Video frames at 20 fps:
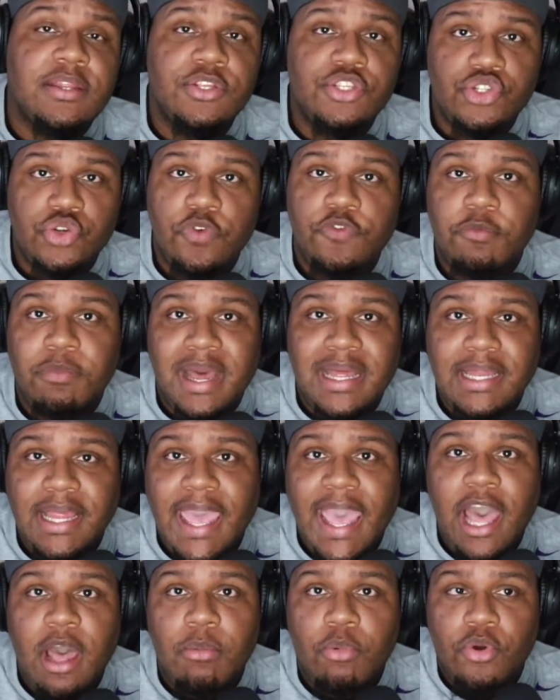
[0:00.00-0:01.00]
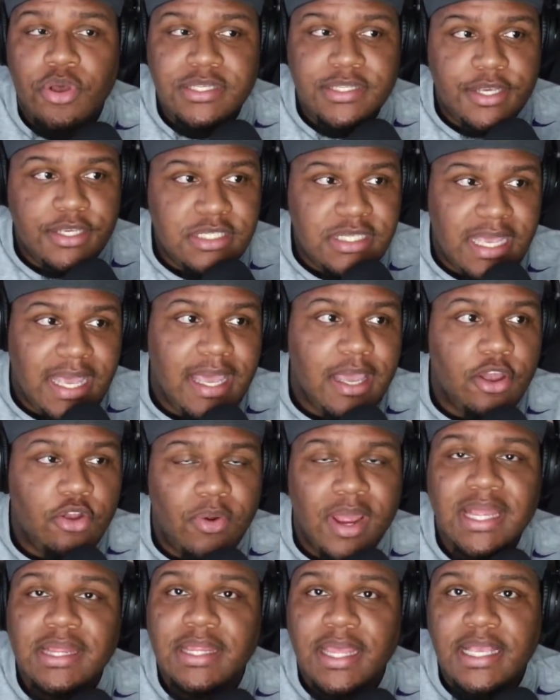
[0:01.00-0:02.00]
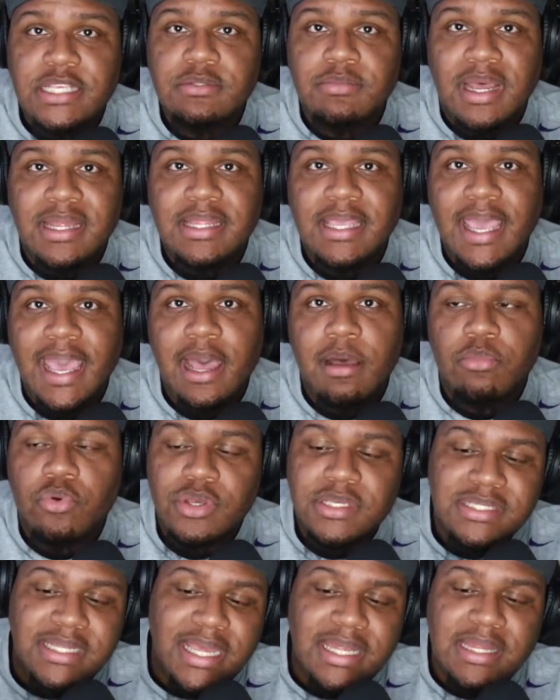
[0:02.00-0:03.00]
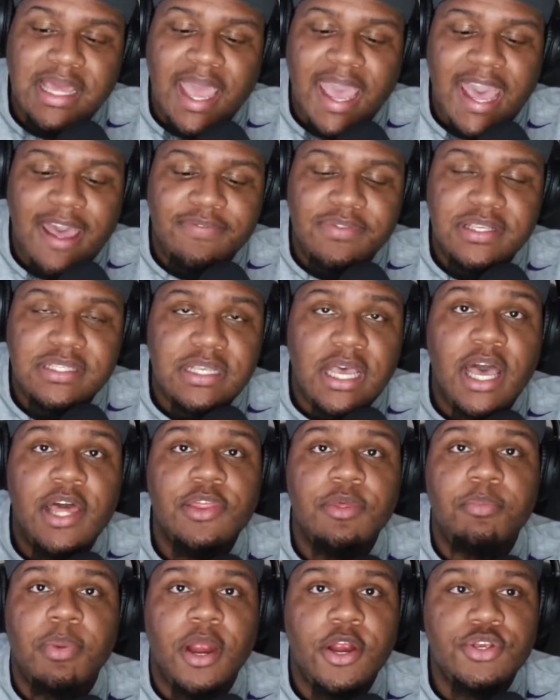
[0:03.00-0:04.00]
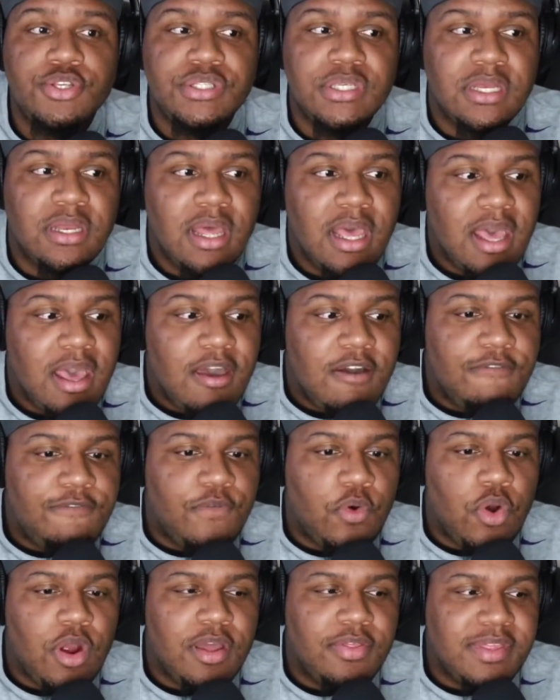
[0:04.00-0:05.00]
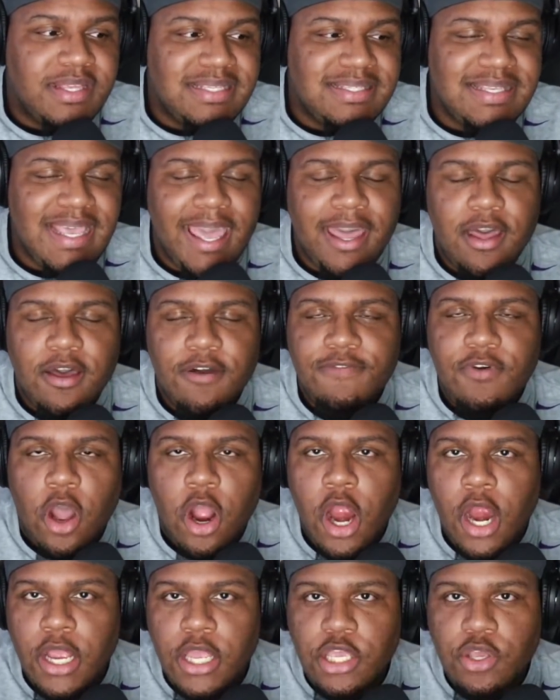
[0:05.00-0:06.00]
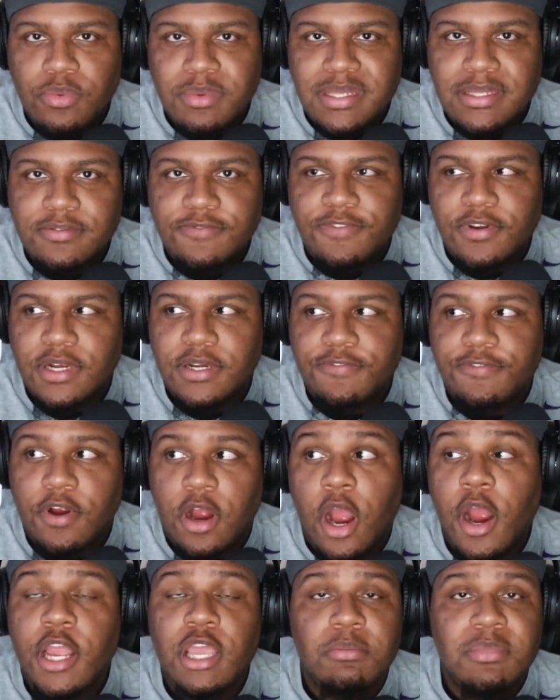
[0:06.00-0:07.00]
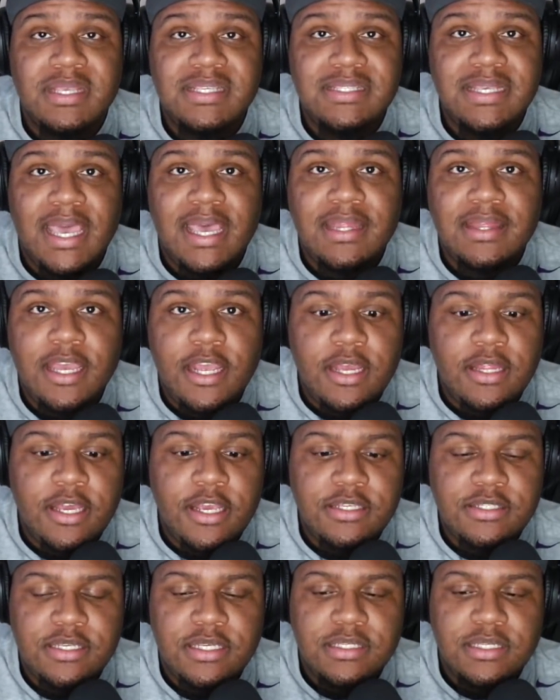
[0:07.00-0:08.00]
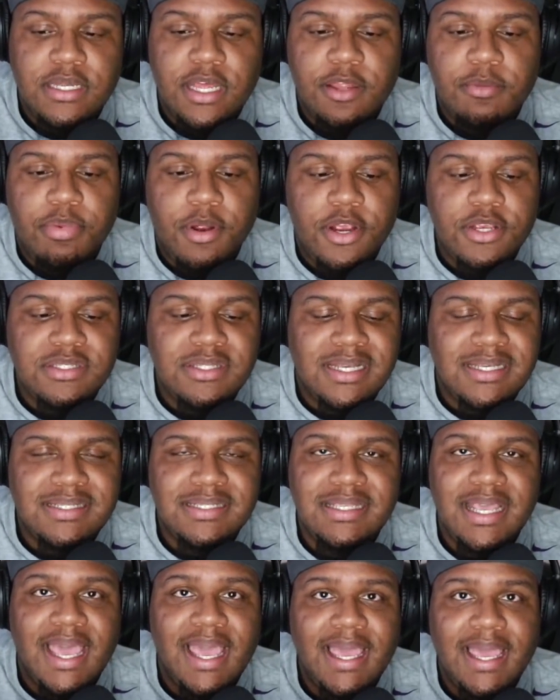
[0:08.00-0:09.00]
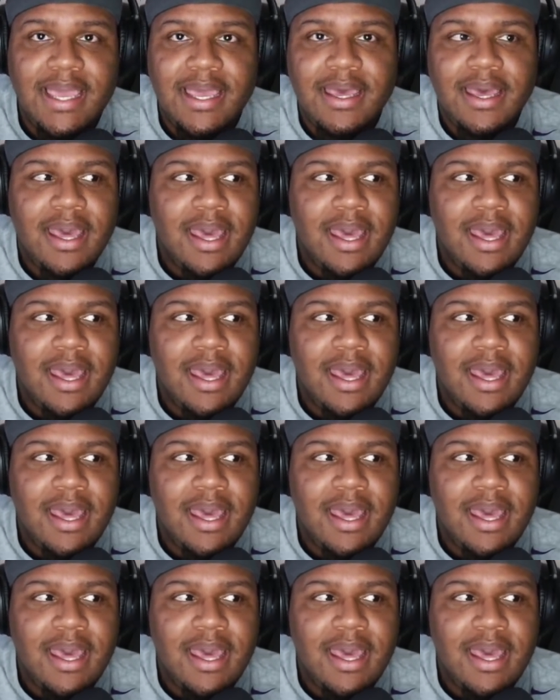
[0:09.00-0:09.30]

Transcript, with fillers: truth about the Cowboys. They're saying great things about the Cowboys. Then they have this other person for the sake of argument, for, for argument's sake. There, there's just another person that's saying,